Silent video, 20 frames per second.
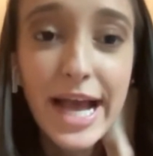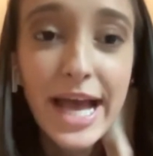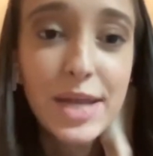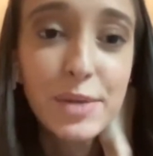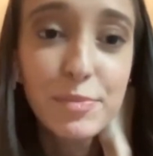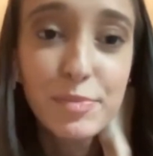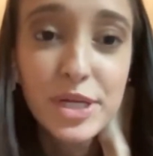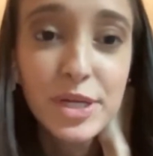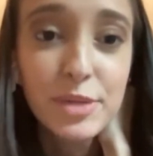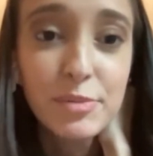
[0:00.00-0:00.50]
I
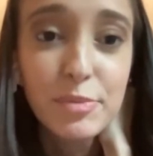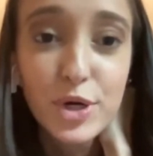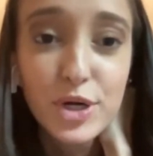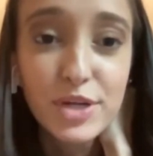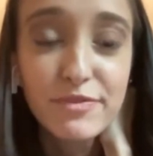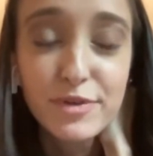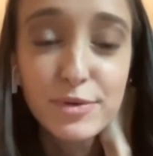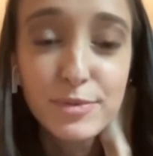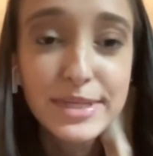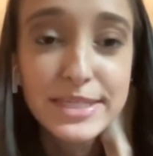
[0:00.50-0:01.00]
had a pity
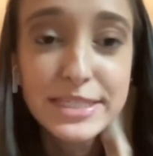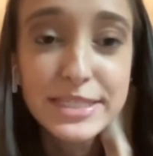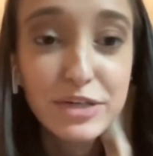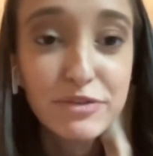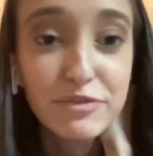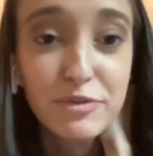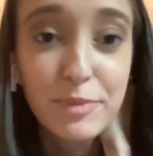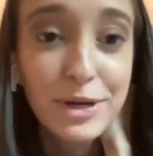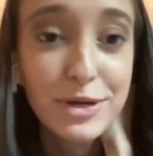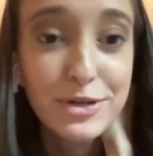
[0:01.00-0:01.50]
party for
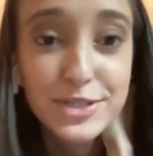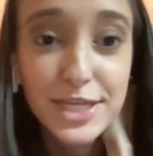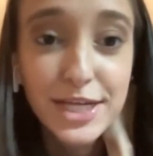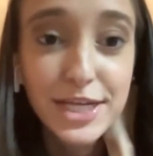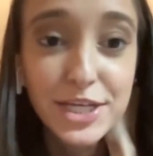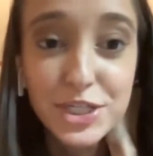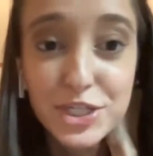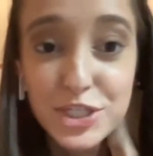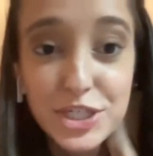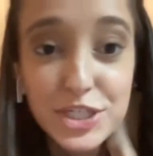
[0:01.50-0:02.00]
myself about signing